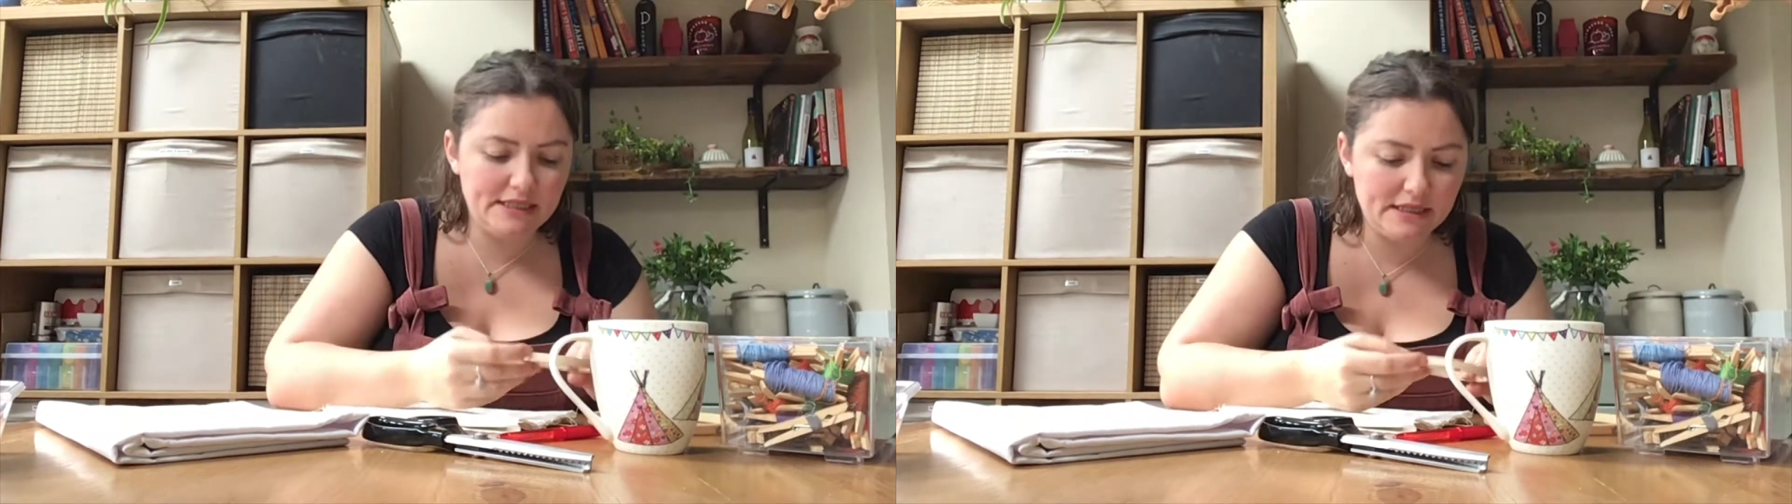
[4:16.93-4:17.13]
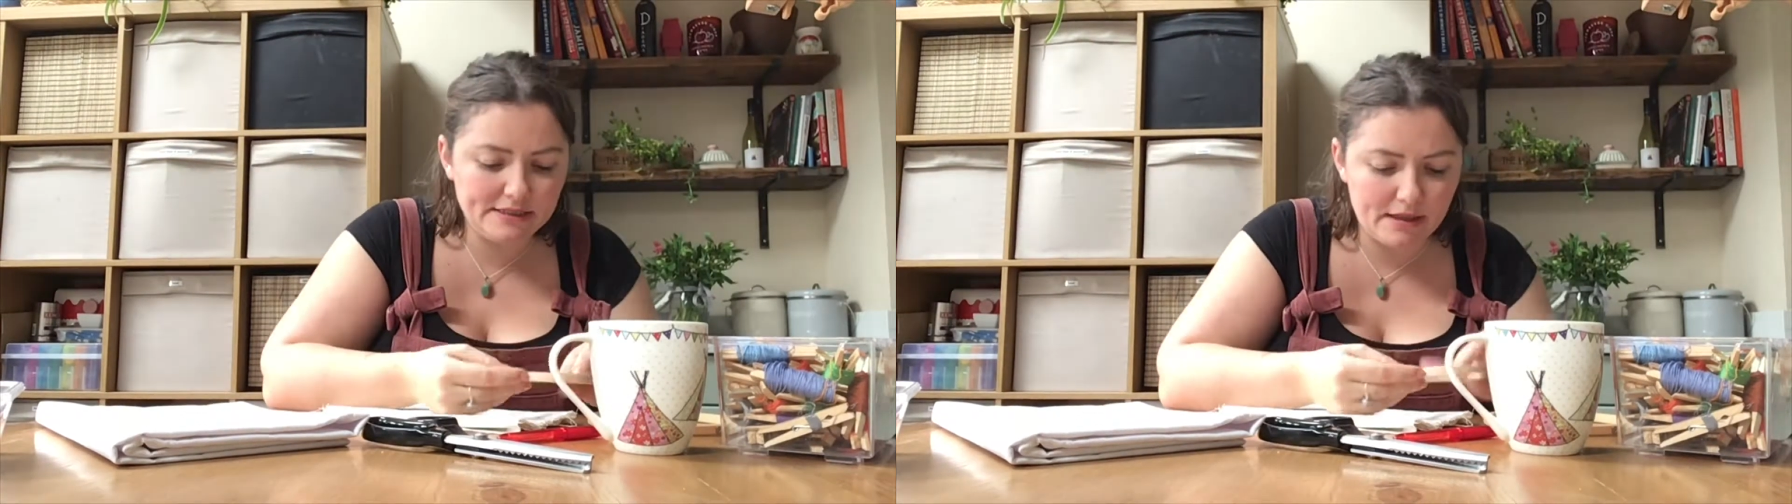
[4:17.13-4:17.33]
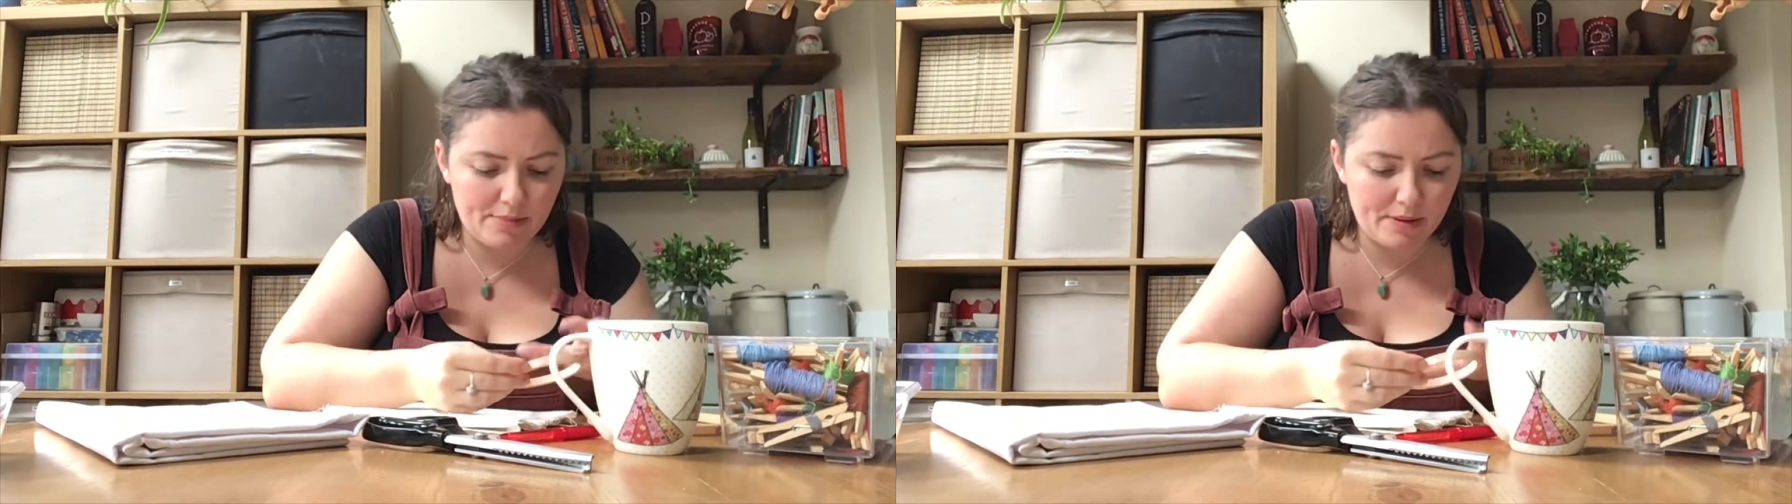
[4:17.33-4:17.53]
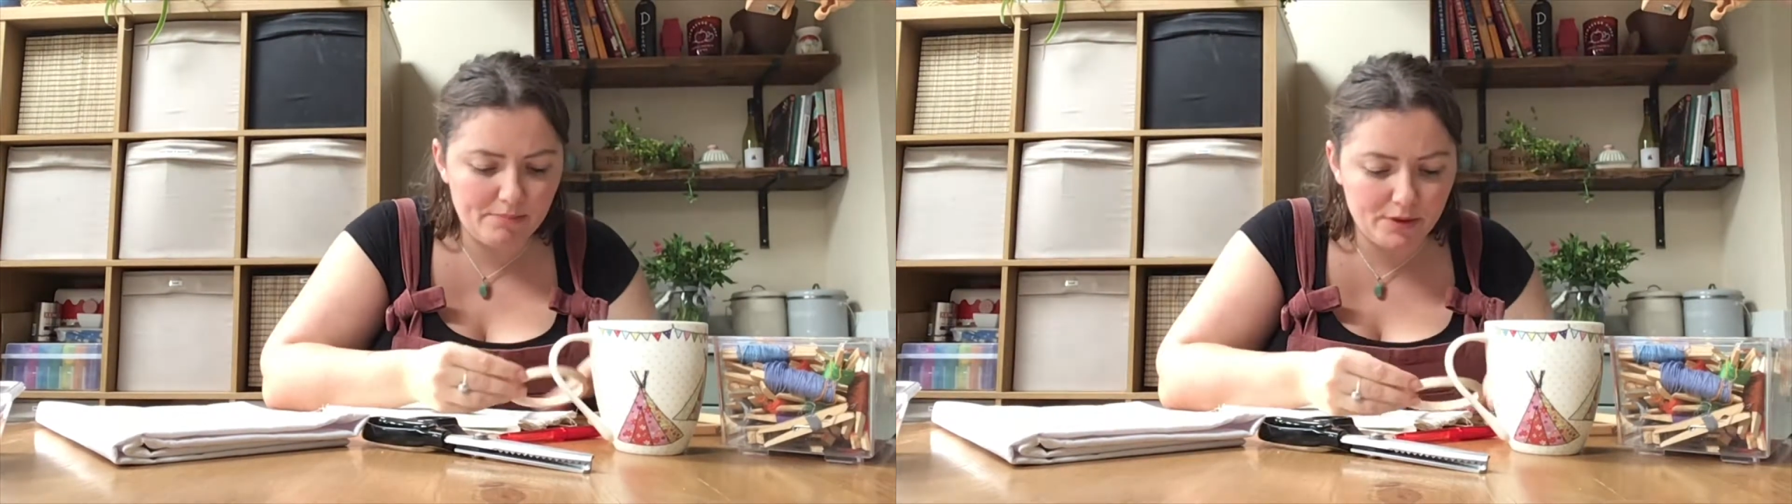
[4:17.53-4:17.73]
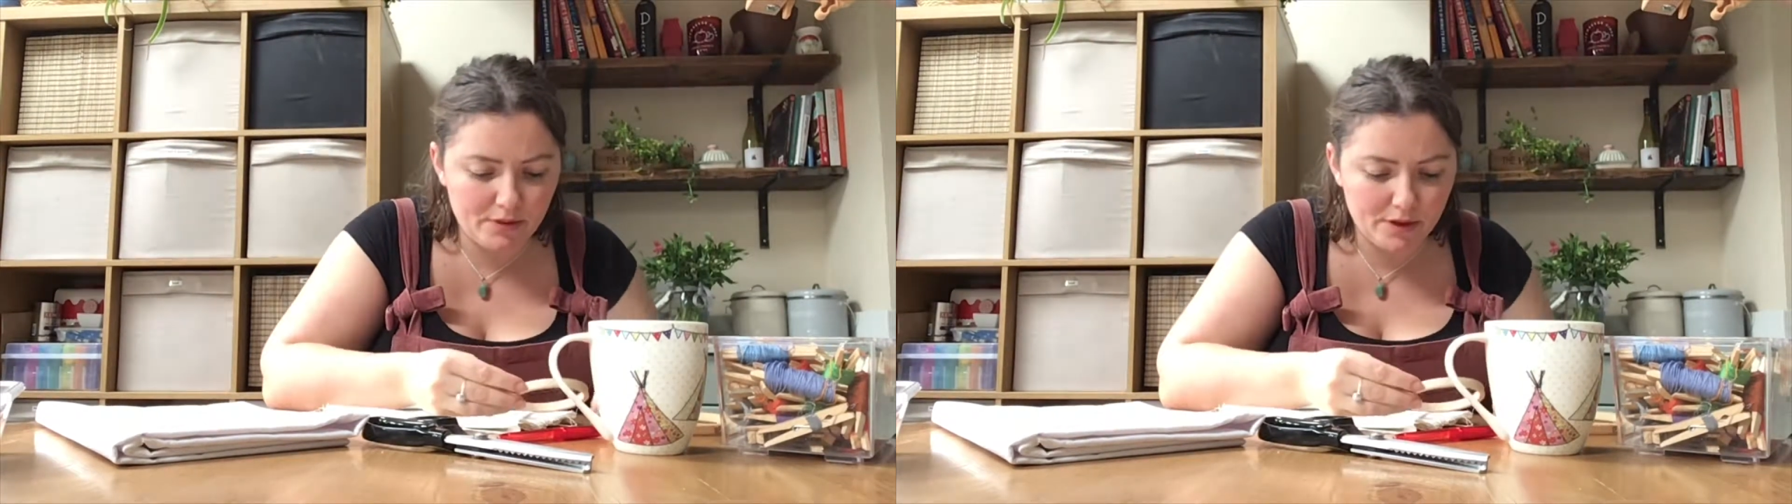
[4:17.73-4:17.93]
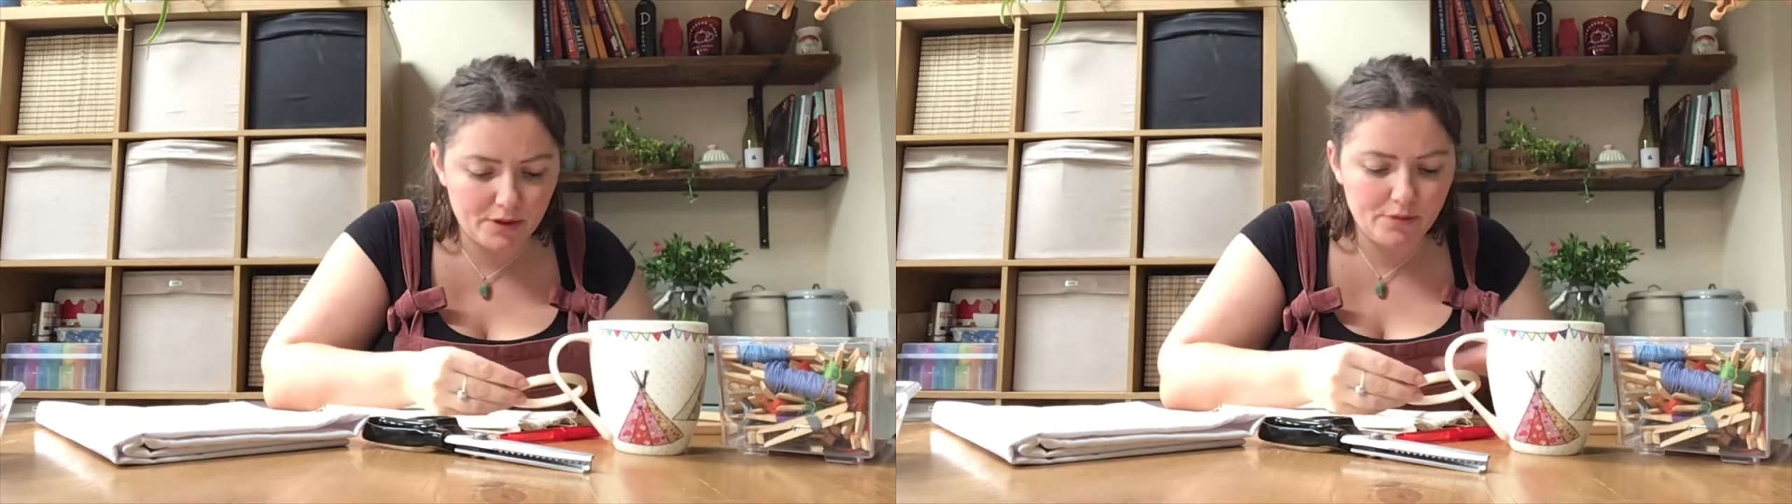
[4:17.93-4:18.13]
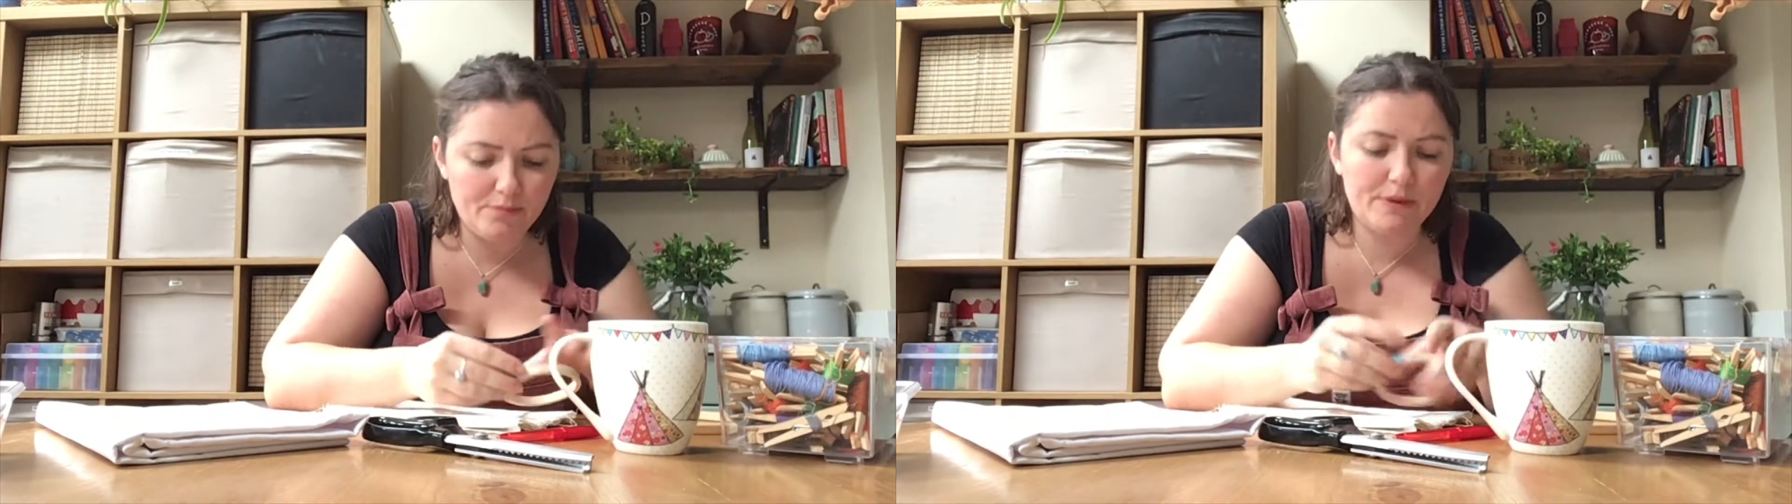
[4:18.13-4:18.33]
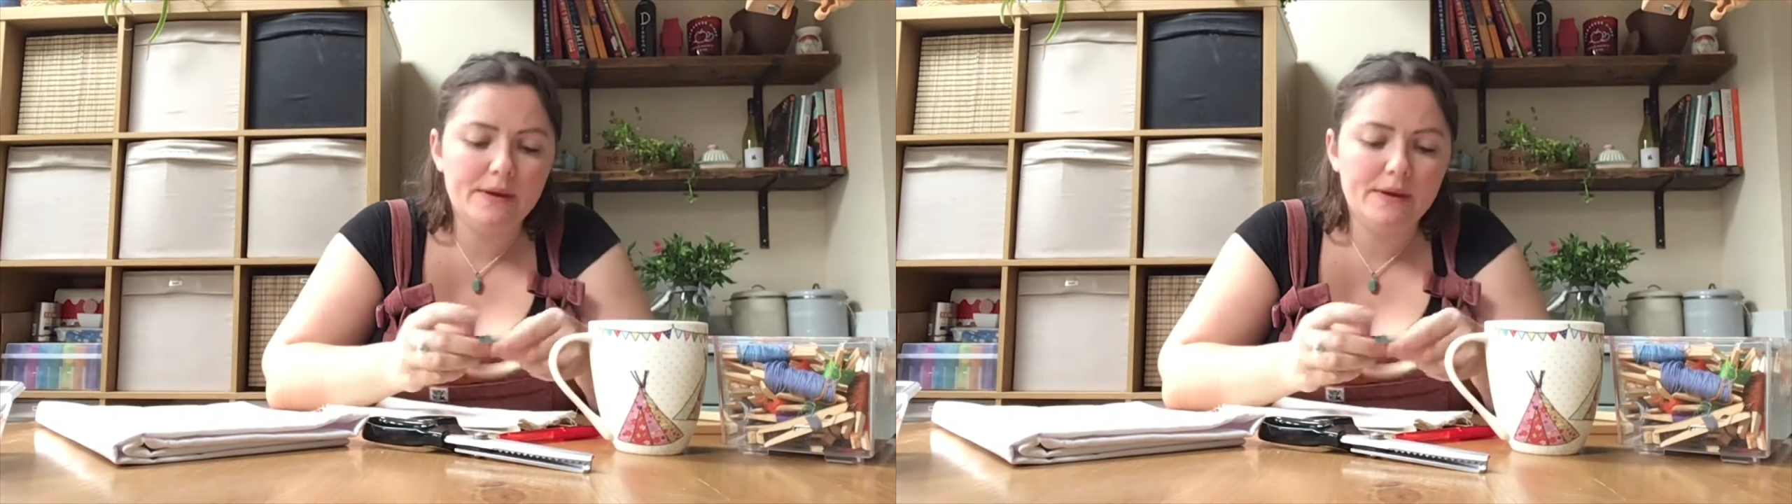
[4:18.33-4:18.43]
is a bamboo hoop.